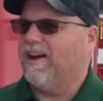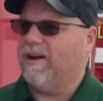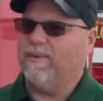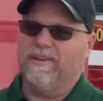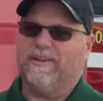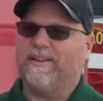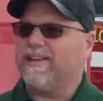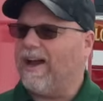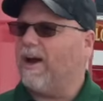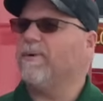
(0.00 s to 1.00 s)
We look at
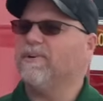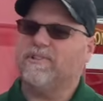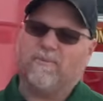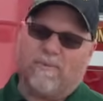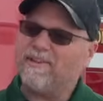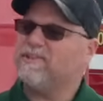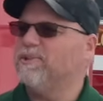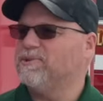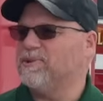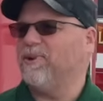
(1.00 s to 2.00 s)
towers and
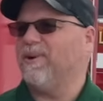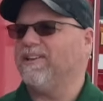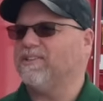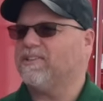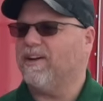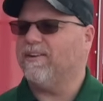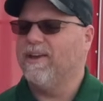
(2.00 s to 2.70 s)
rescues and all kinds of stuff,